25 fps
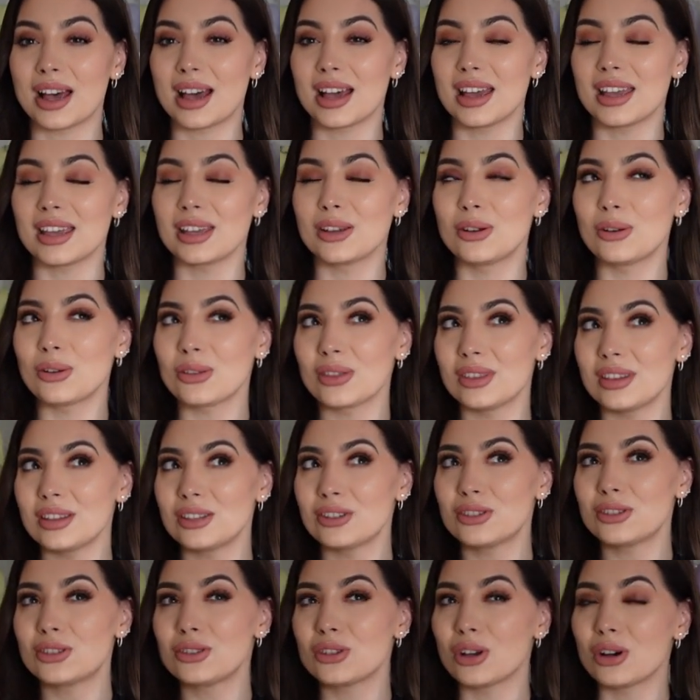I got
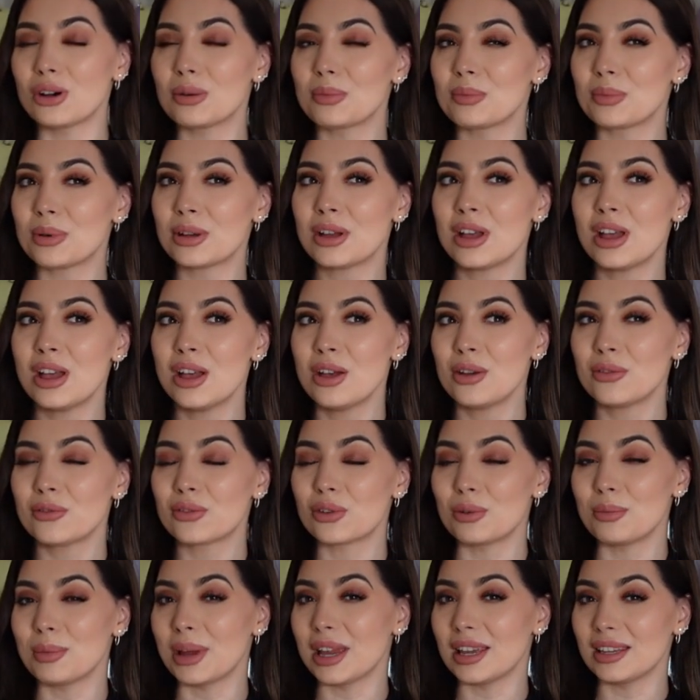this top
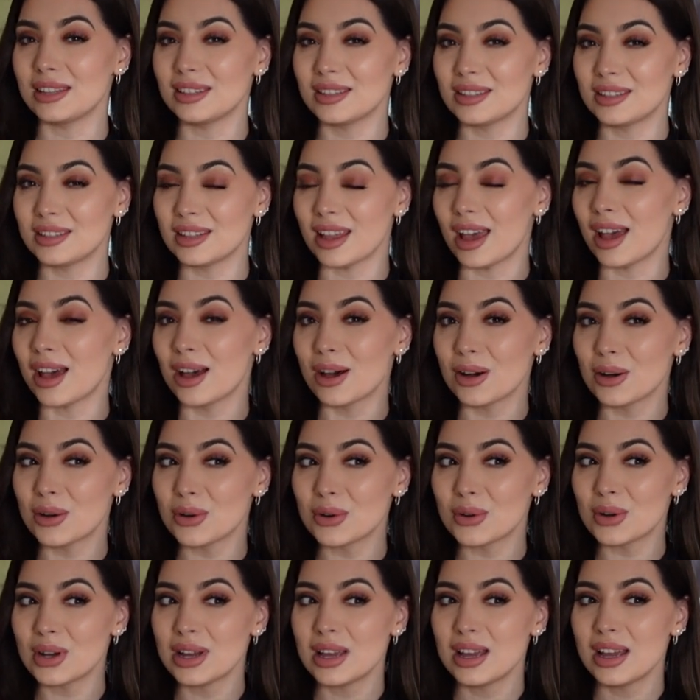from a
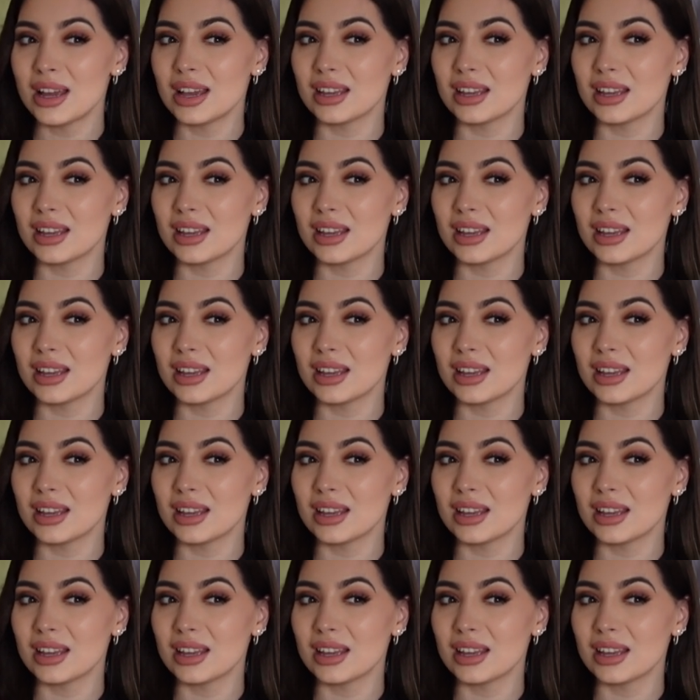sale.